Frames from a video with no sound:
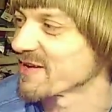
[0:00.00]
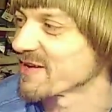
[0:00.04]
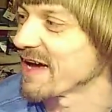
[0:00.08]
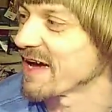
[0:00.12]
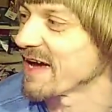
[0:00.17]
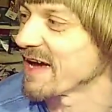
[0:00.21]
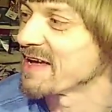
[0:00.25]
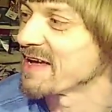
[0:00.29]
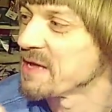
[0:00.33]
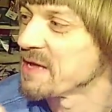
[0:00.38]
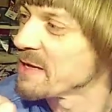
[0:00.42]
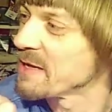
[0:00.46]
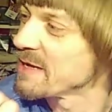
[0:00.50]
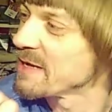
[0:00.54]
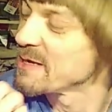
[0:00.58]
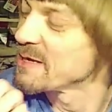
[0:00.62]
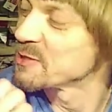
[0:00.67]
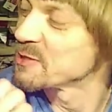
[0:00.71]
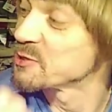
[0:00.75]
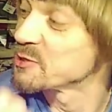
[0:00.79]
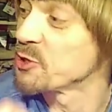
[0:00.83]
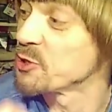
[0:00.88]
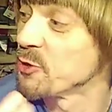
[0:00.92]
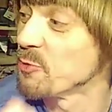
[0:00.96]
Okay.
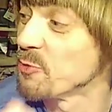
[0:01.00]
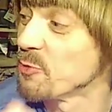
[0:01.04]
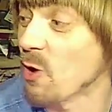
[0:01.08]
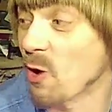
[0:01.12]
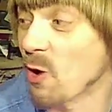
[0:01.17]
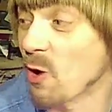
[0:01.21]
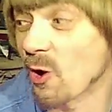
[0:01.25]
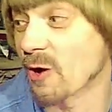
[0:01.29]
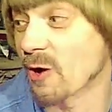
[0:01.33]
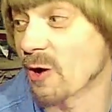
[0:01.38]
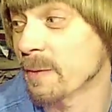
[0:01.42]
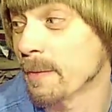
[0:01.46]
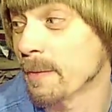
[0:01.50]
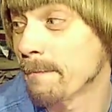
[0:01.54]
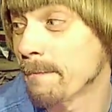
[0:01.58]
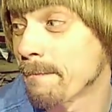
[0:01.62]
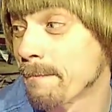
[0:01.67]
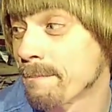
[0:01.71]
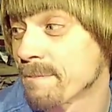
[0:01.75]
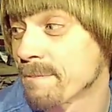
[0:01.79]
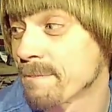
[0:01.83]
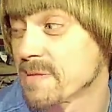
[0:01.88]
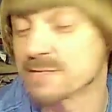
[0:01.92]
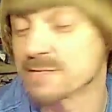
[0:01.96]
Two more.
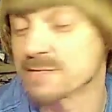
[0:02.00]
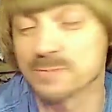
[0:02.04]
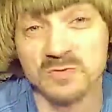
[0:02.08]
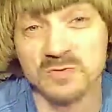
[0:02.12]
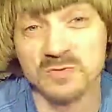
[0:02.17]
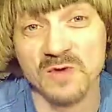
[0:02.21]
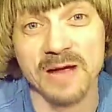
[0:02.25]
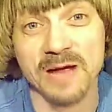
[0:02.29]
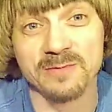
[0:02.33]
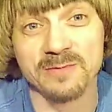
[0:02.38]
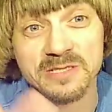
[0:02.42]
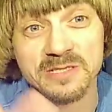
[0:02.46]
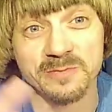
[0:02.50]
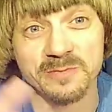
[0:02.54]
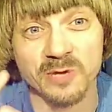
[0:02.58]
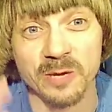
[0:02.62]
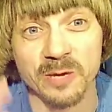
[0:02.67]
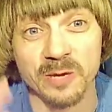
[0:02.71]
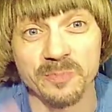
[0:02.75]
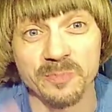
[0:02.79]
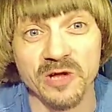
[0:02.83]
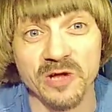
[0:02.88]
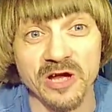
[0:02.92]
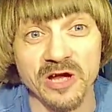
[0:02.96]
Subscribers, I'm
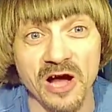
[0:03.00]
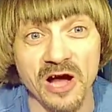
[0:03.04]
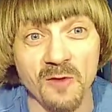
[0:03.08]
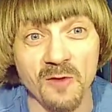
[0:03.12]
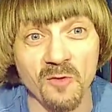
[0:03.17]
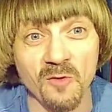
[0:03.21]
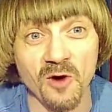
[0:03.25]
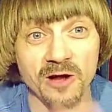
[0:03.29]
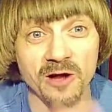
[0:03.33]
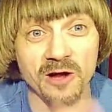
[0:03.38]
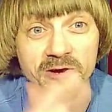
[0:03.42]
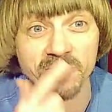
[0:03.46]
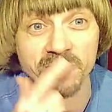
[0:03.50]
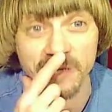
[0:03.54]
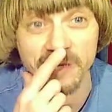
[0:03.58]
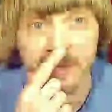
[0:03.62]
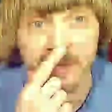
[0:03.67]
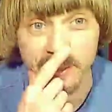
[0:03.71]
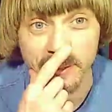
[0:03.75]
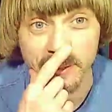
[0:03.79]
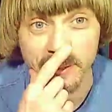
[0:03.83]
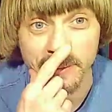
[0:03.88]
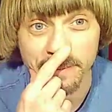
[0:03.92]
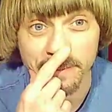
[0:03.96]
going to play Hot Water
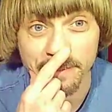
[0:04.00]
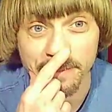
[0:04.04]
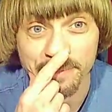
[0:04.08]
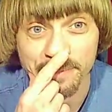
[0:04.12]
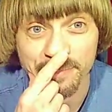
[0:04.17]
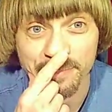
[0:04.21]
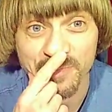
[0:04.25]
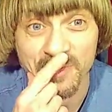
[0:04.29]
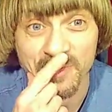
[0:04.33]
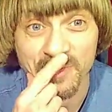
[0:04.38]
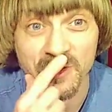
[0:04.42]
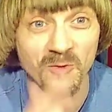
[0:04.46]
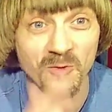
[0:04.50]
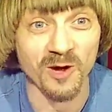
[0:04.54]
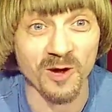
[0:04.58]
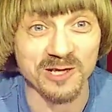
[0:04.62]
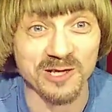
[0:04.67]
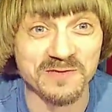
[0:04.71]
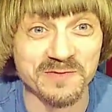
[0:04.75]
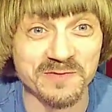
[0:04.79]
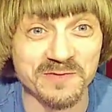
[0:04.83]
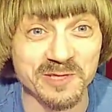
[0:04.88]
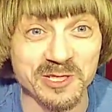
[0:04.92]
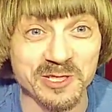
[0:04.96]
Heater. You're
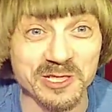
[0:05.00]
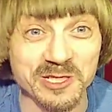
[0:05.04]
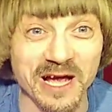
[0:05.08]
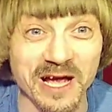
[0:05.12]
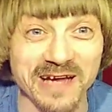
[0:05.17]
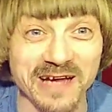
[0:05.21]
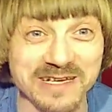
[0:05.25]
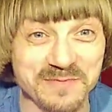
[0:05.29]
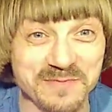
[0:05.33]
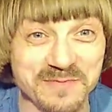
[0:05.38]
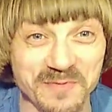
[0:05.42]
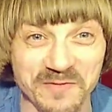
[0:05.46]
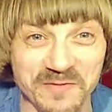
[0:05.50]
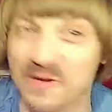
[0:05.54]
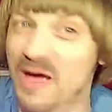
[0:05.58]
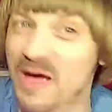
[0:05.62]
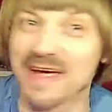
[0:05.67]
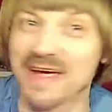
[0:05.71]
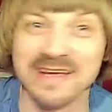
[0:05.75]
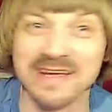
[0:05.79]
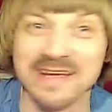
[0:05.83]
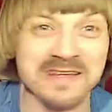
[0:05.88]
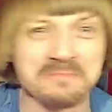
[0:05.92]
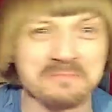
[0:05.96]
watching from the Chinese
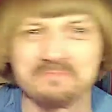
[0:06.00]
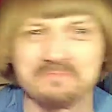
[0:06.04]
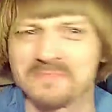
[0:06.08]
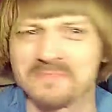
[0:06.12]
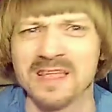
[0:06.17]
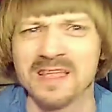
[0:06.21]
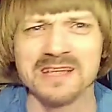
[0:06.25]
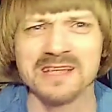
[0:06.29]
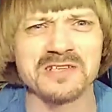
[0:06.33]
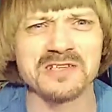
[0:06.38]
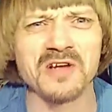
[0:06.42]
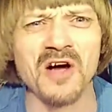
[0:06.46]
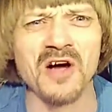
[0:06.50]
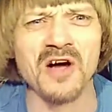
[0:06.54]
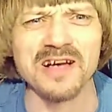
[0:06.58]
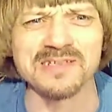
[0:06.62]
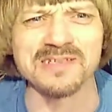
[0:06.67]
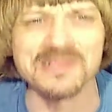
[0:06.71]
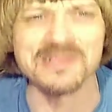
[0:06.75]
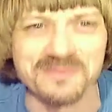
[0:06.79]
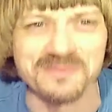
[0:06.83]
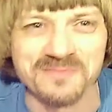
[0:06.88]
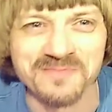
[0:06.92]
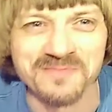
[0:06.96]
buffet? That's
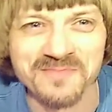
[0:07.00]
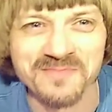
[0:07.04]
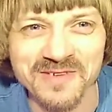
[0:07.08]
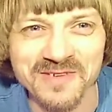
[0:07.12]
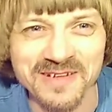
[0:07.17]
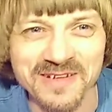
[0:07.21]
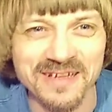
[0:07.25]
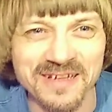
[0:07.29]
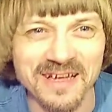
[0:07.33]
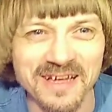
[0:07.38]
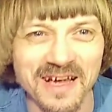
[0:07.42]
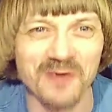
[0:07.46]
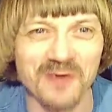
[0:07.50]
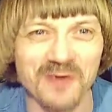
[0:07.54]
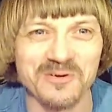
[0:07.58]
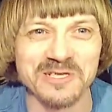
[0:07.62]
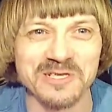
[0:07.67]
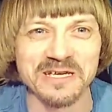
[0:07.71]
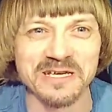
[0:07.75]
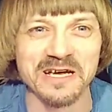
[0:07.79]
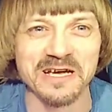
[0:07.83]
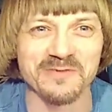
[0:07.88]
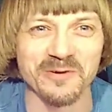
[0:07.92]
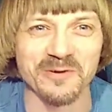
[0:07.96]
awesome. I
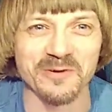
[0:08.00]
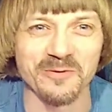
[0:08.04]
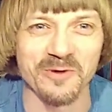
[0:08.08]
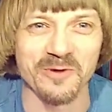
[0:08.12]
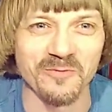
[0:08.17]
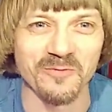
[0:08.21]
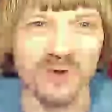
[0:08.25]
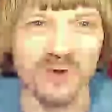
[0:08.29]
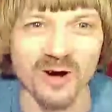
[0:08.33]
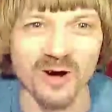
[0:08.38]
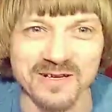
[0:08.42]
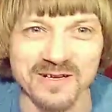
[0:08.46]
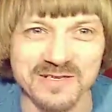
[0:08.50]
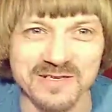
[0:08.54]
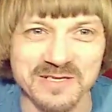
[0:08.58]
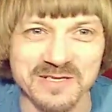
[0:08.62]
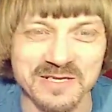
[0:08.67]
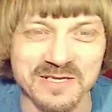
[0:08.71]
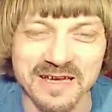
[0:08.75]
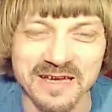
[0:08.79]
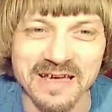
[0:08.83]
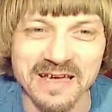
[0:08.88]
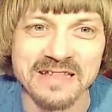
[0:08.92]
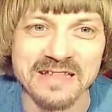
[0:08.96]
wish everyone
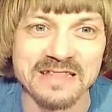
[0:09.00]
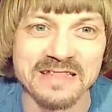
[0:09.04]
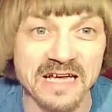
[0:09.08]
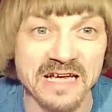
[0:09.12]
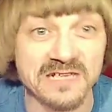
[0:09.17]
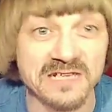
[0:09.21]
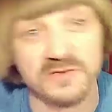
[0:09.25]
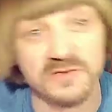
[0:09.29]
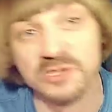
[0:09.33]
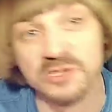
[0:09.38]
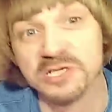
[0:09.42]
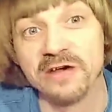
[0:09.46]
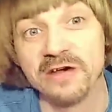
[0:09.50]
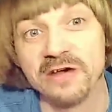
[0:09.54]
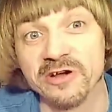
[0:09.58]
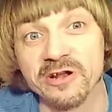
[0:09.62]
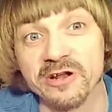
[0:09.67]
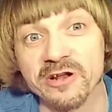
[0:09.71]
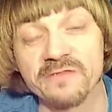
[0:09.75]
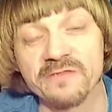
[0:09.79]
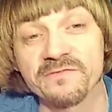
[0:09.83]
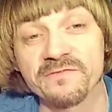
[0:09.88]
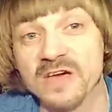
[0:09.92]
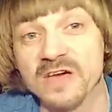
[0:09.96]
was. Thanks for sharing
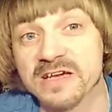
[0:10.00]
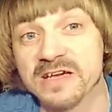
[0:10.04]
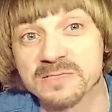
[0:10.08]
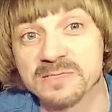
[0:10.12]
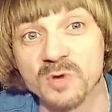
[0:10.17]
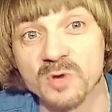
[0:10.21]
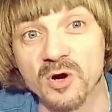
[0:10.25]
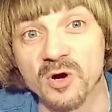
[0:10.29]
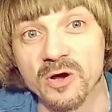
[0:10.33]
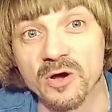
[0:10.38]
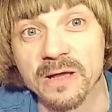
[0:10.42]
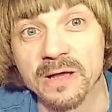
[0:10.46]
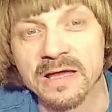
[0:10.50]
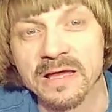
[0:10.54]
it on Facebook.